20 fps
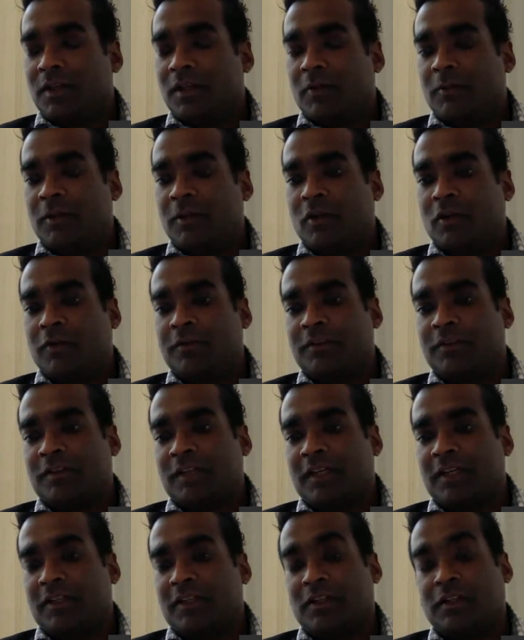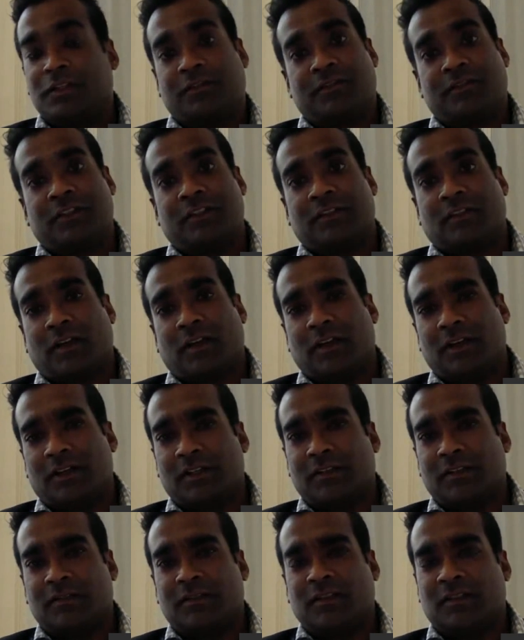we often say inclusive design
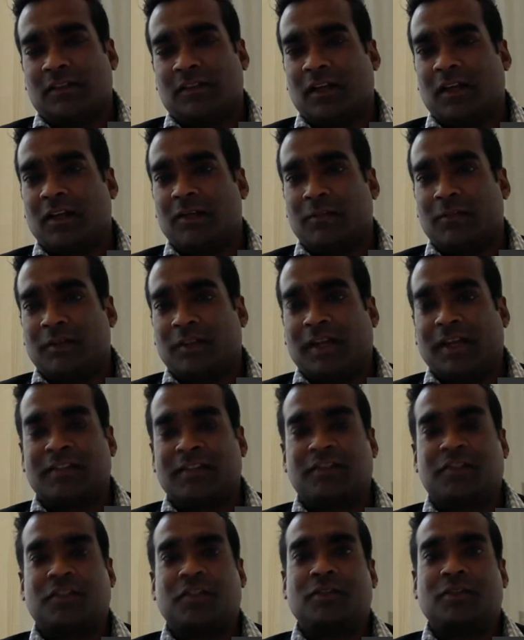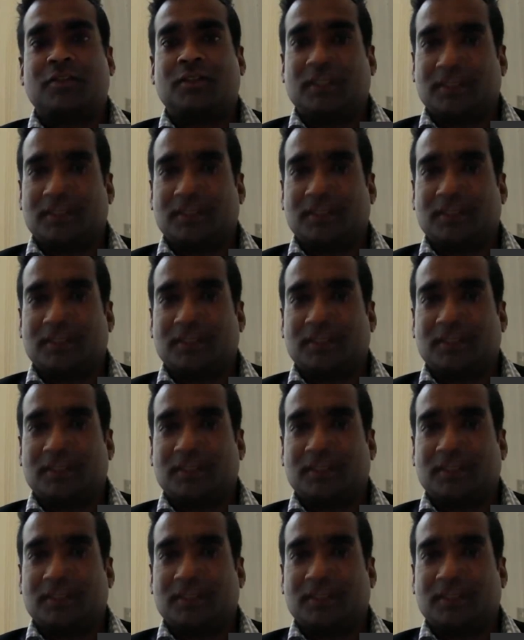is design with attitude.